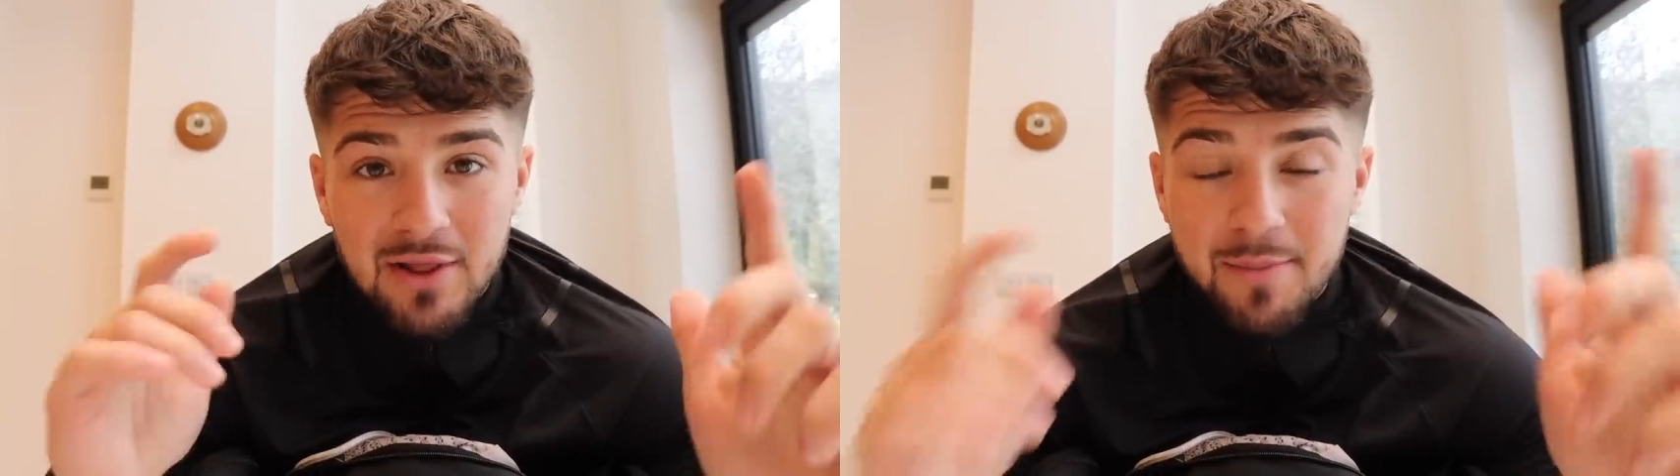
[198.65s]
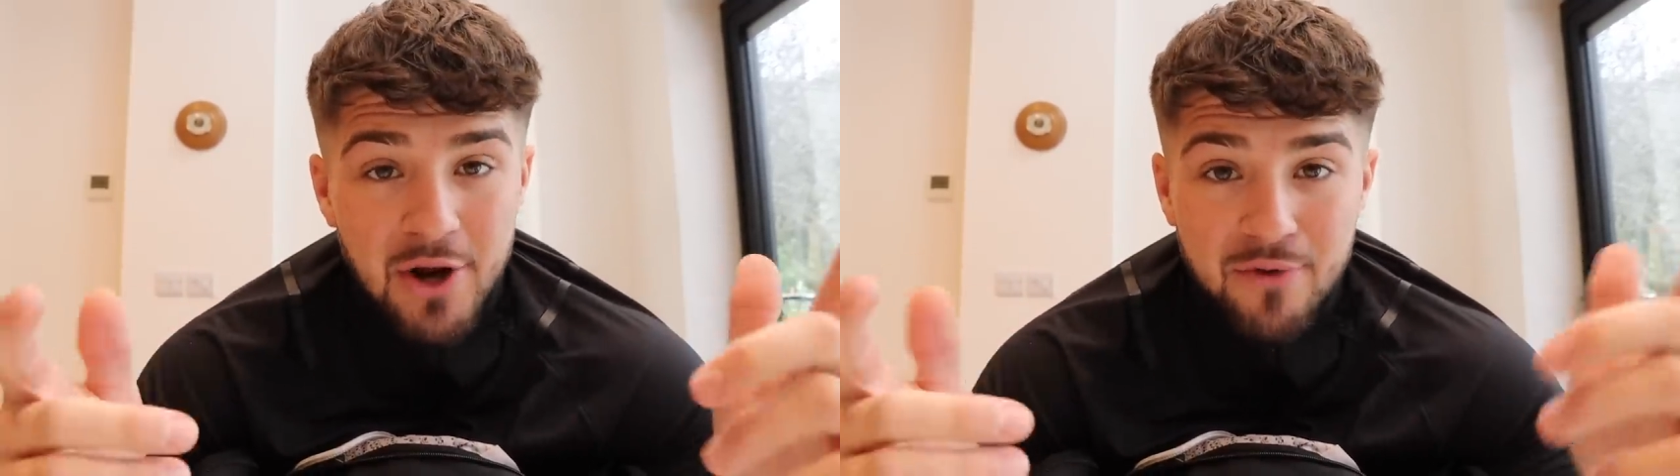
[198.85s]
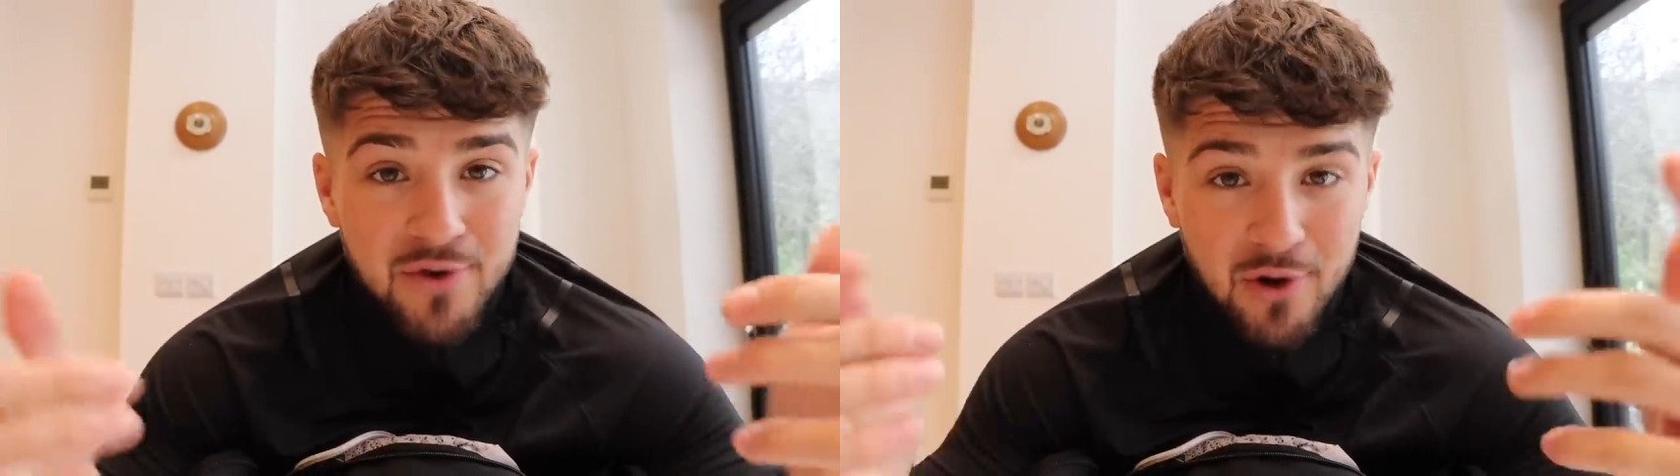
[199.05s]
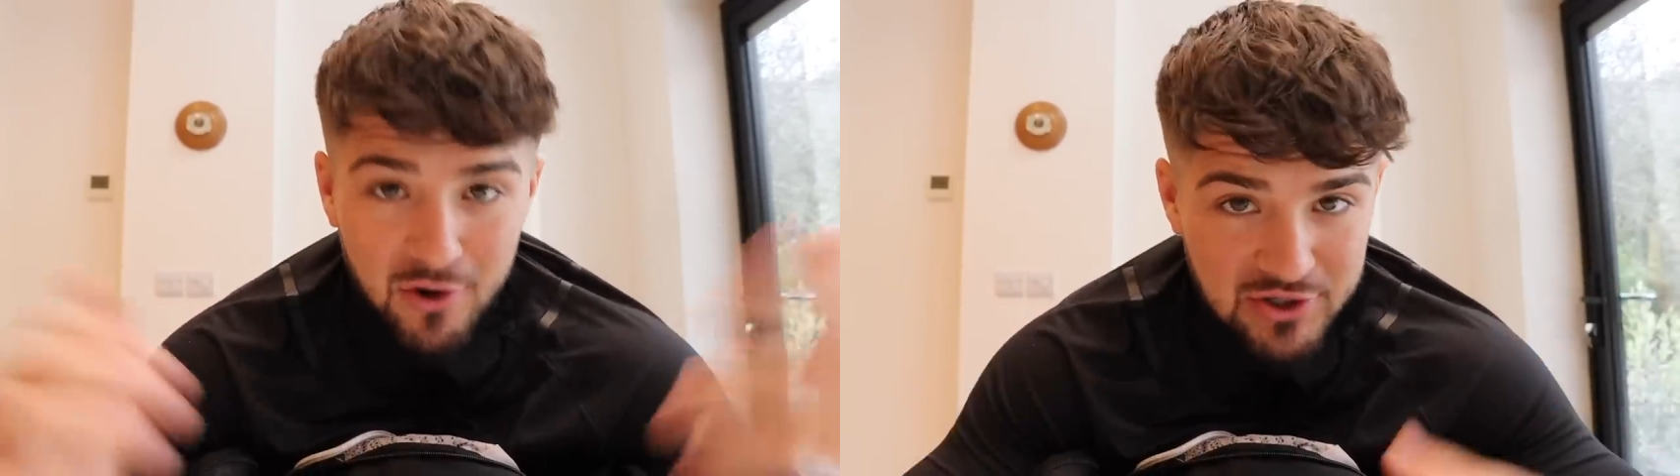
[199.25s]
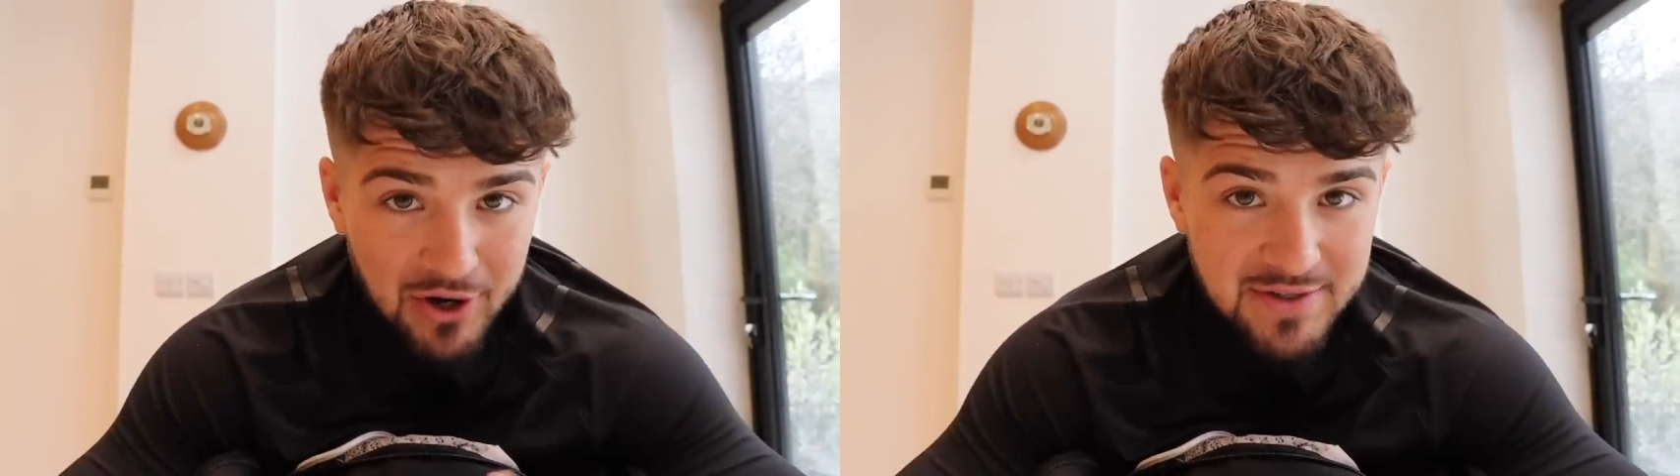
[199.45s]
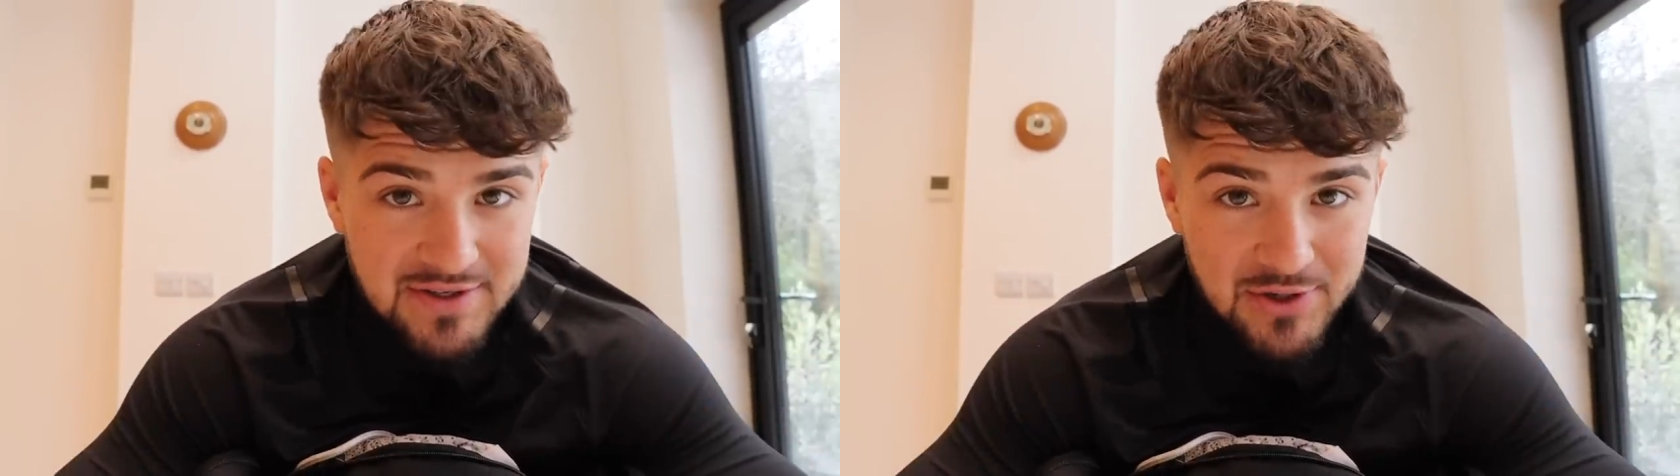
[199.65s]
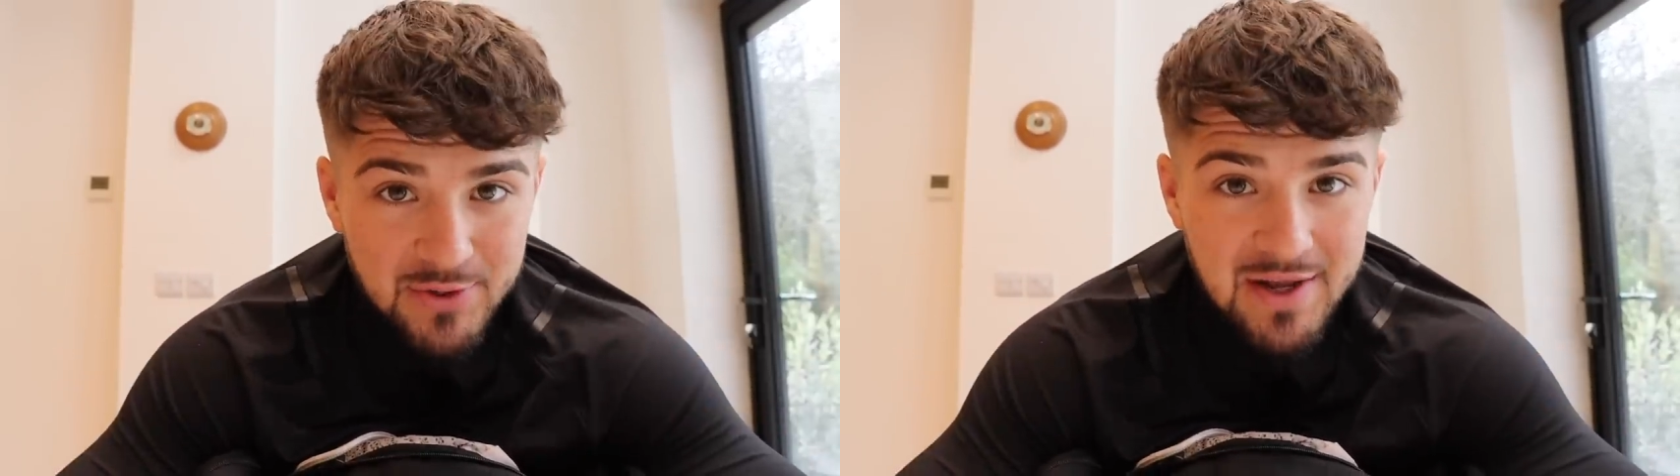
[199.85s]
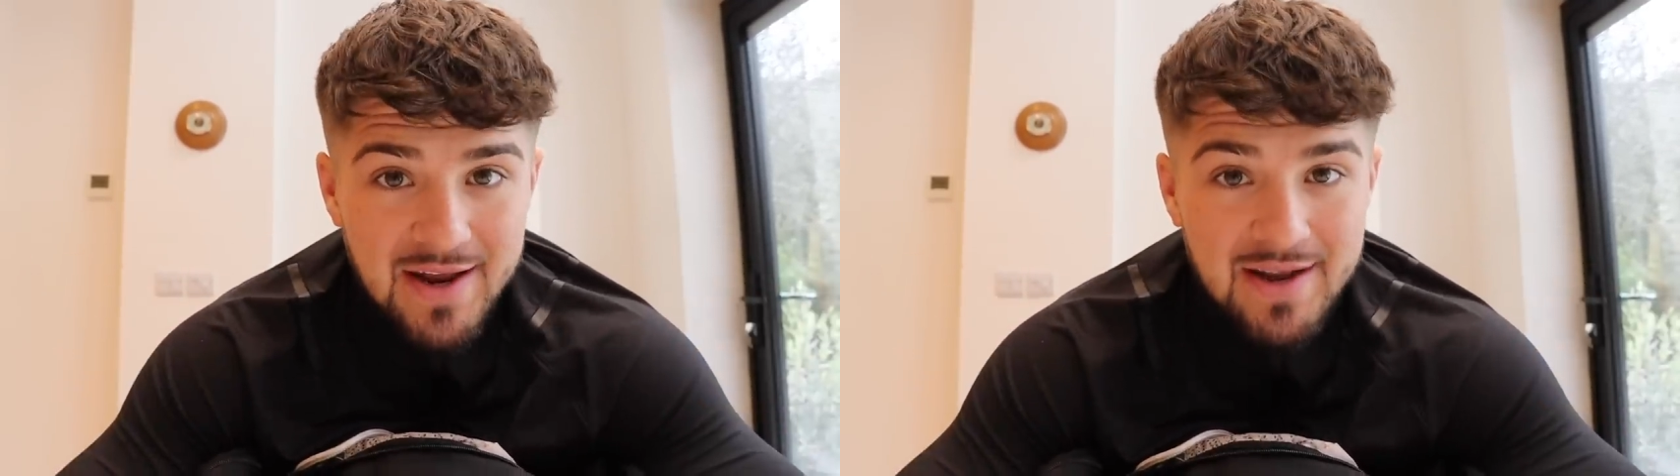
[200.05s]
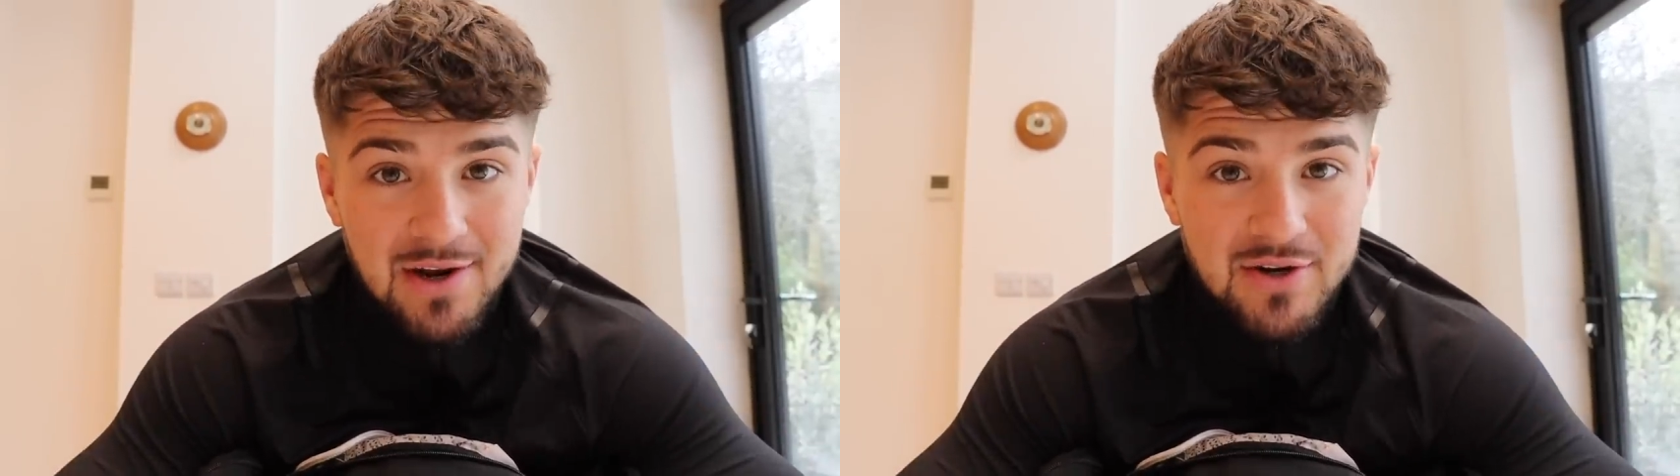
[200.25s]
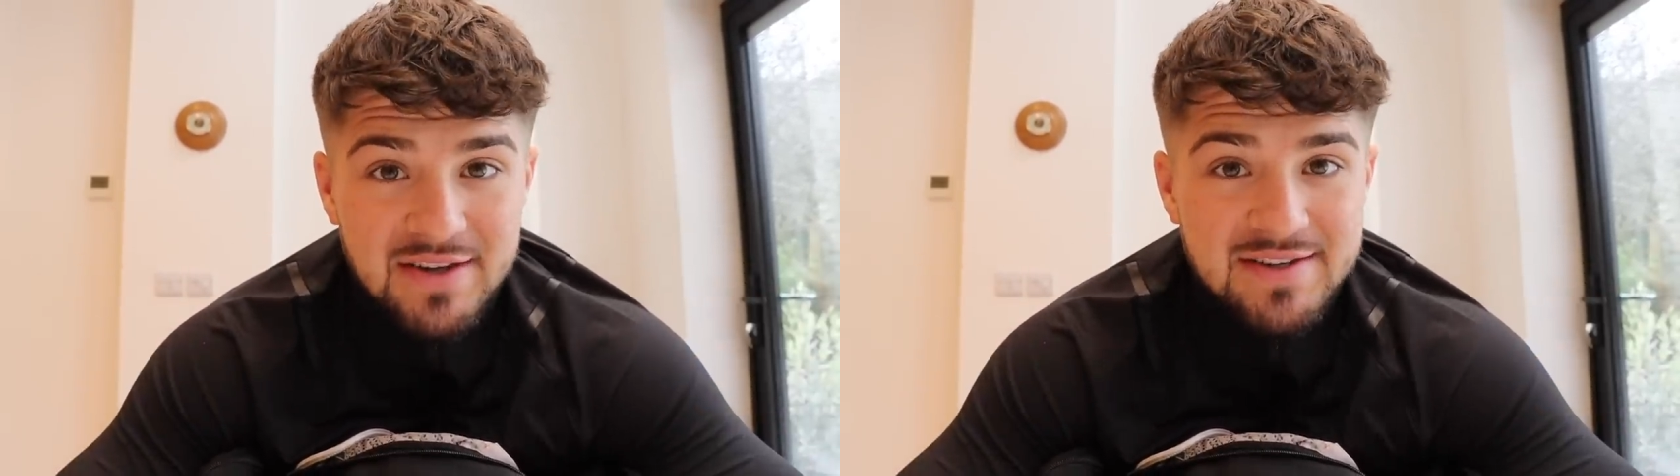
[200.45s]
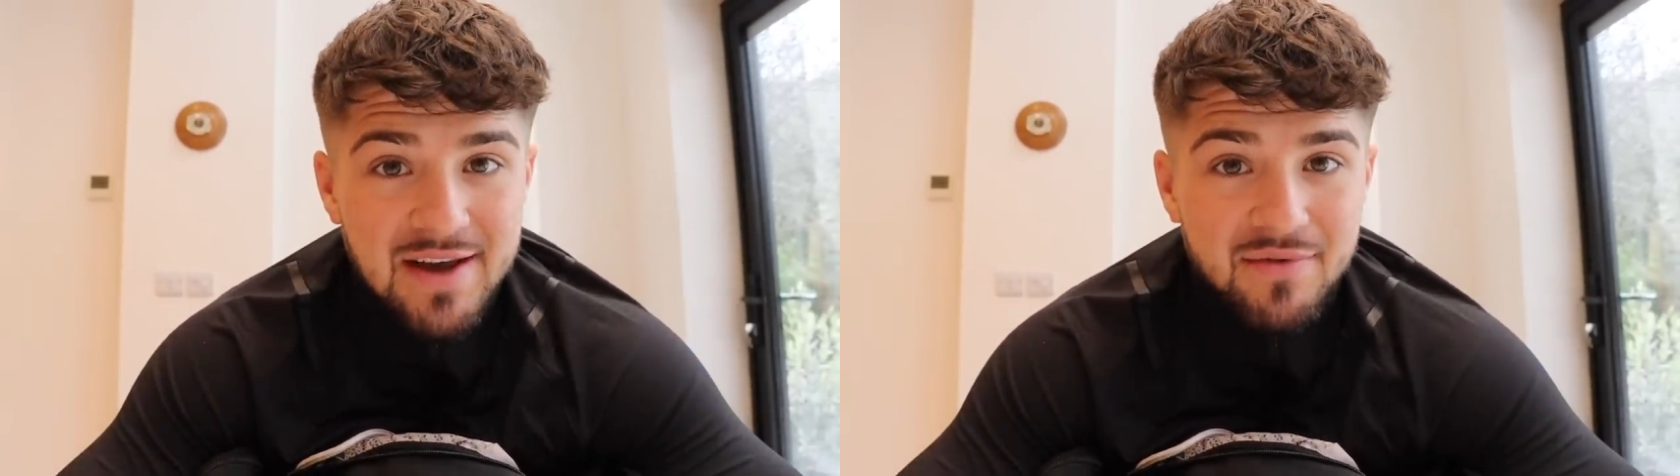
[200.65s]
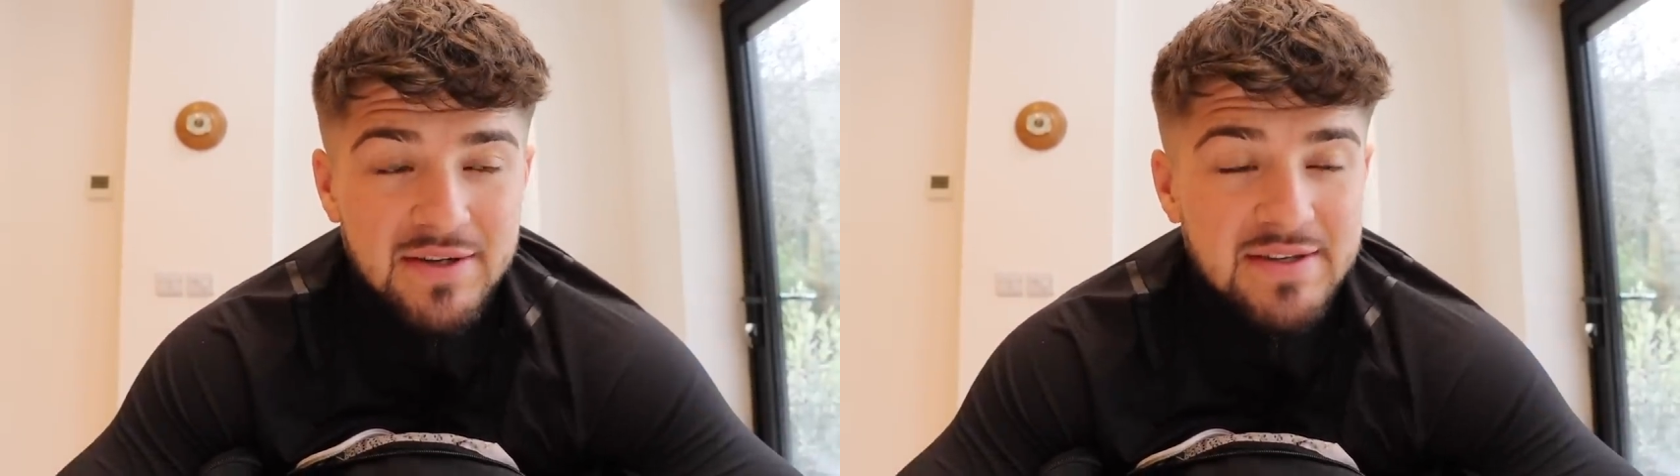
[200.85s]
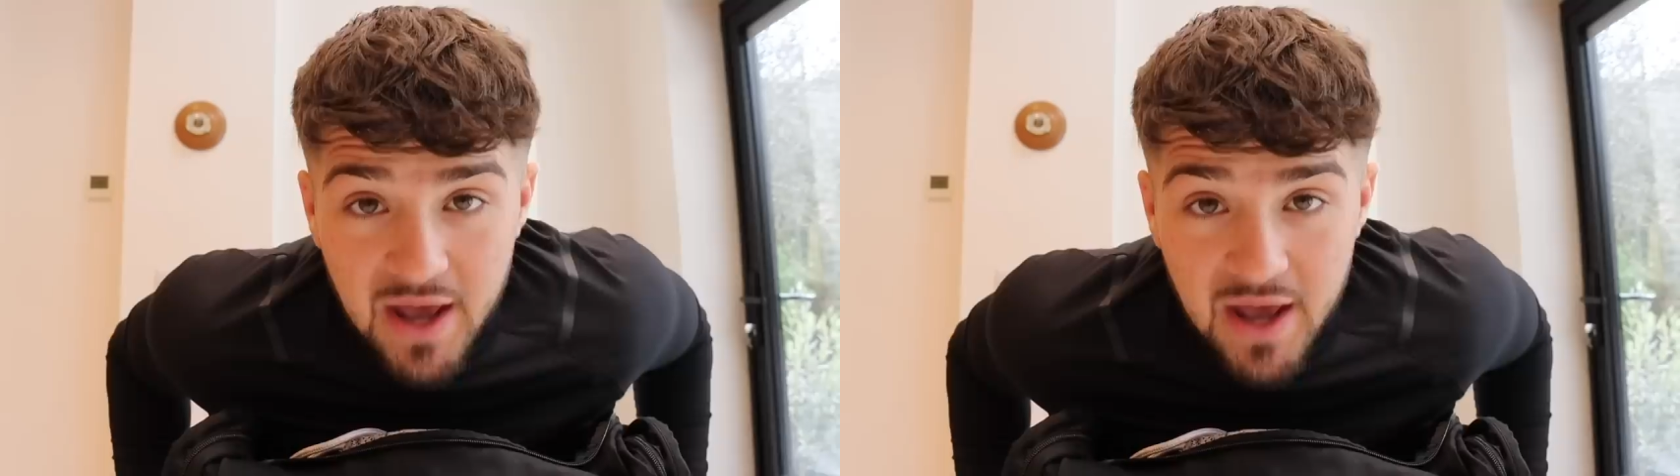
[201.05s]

Let me know if you guys are going to the London Sevens.